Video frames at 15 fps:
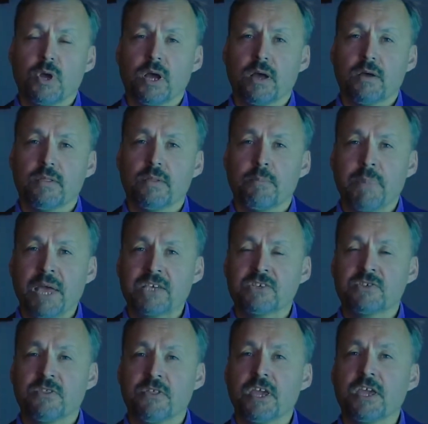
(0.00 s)
uh, the
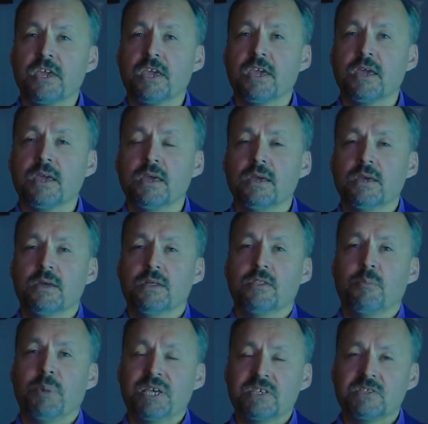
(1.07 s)
best thinking,
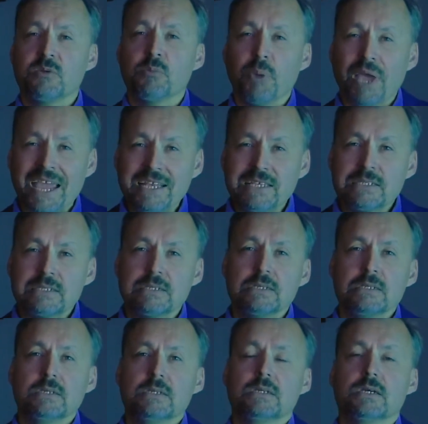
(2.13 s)
the best debate,
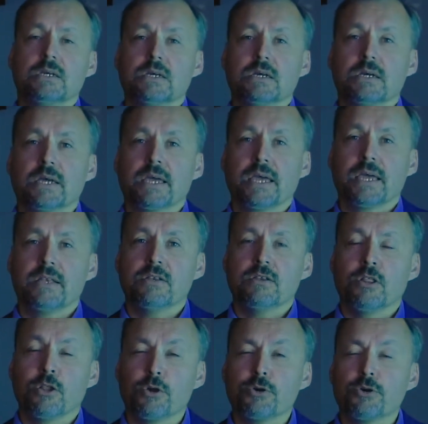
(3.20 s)
uh,
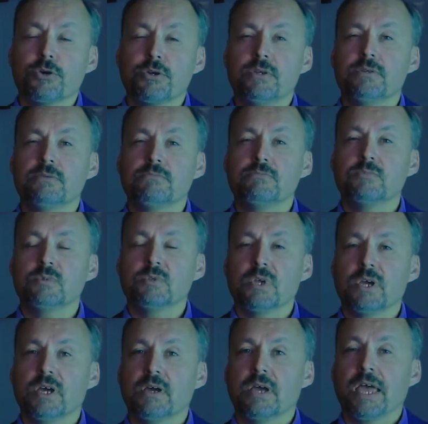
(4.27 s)
and learn
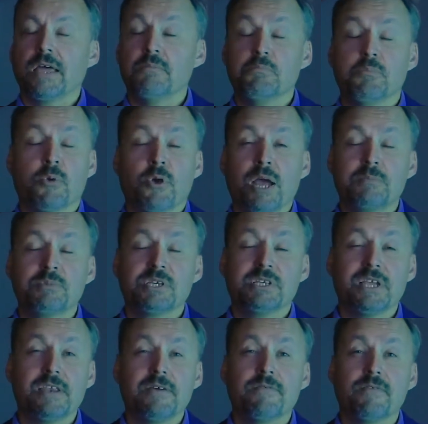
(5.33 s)
uh, and perhaps
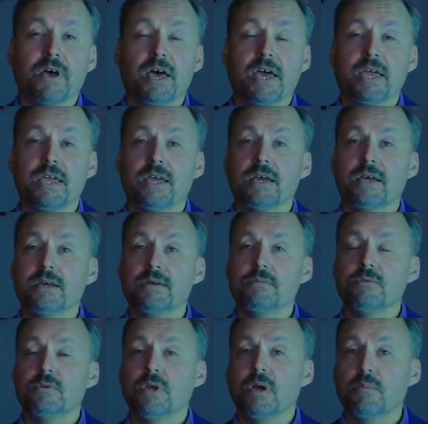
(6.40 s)
identify uh,
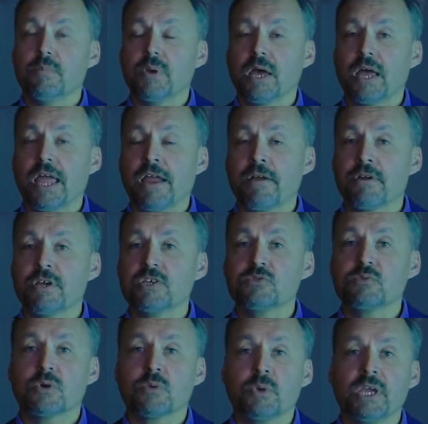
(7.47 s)
um, areas
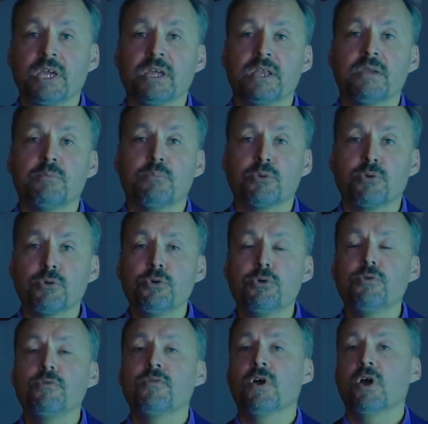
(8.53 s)
where we can
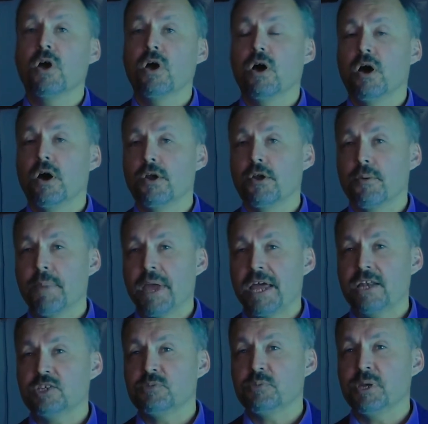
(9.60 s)
improve on our
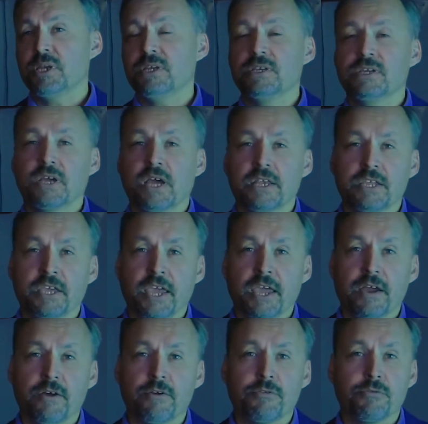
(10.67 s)
management and
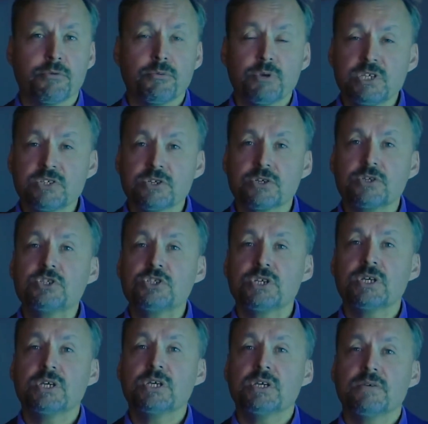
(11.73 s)
care through research.
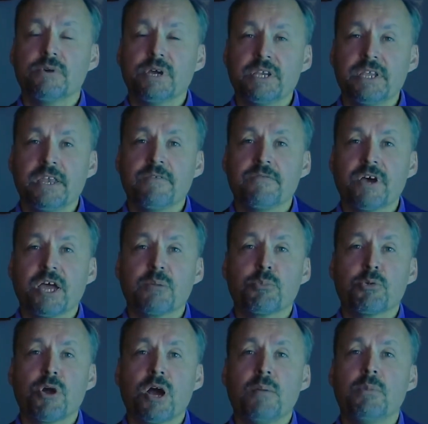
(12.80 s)
We identify a
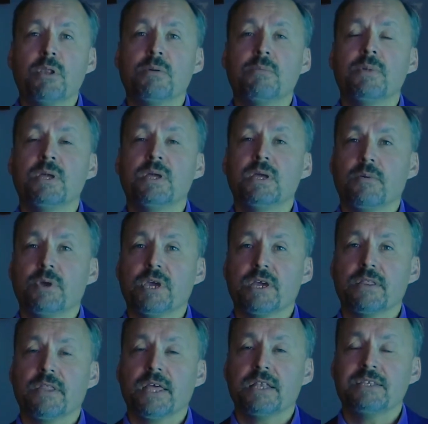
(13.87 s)
problem, but we
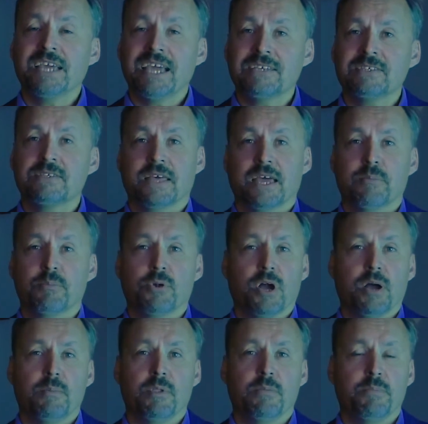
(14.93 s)
can then test that
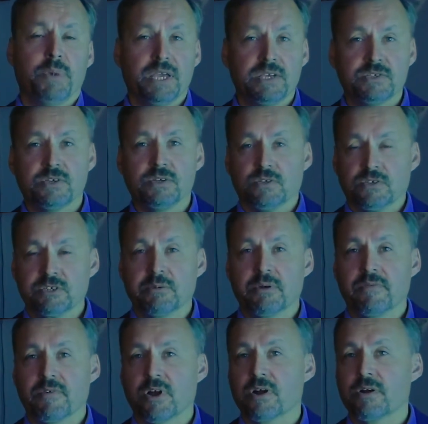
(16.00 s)
problem based on some
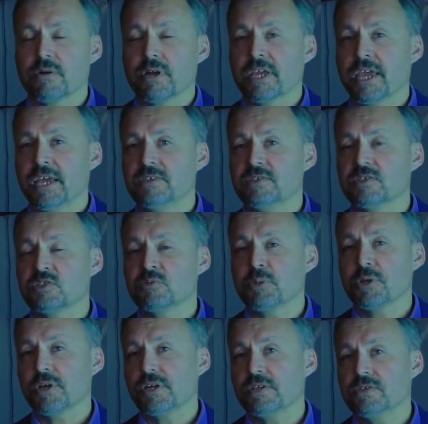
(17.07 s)
of our case
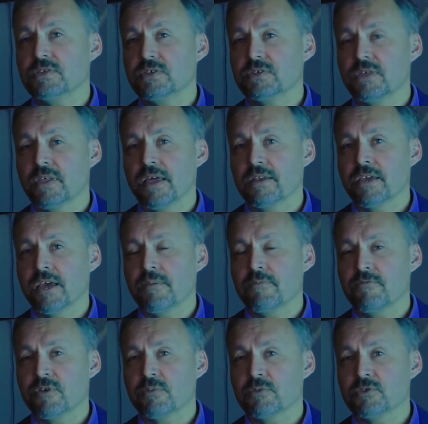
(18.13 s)
experiences that
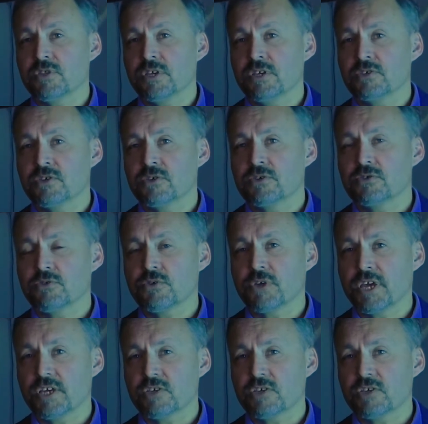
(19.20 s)
come from these stroke